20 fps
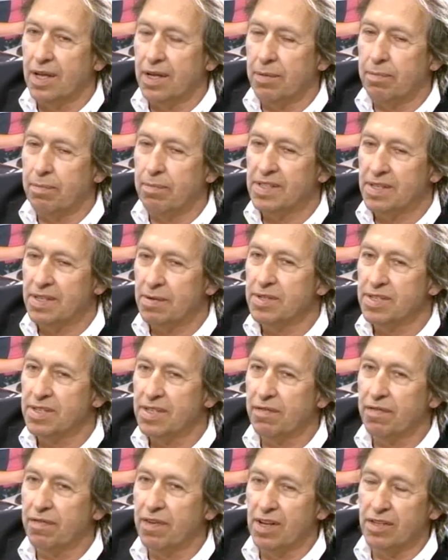pessimistic
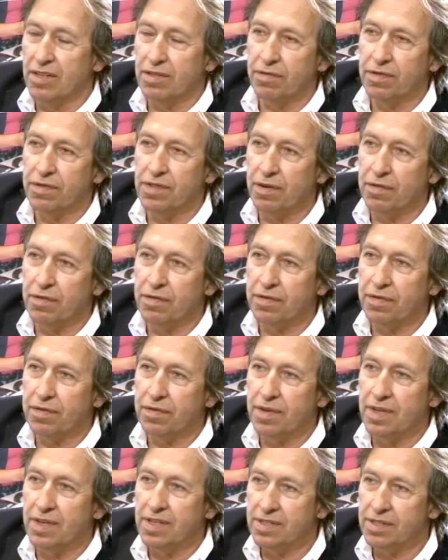philosophies of
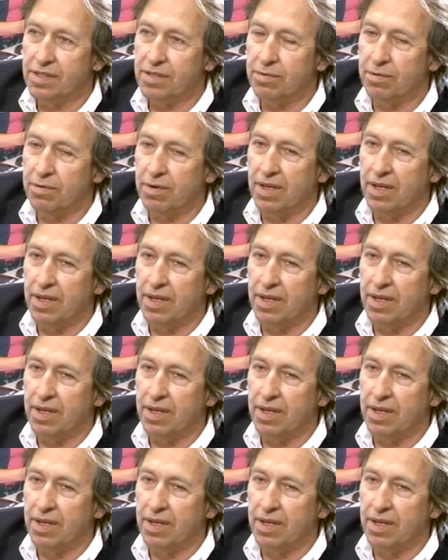history,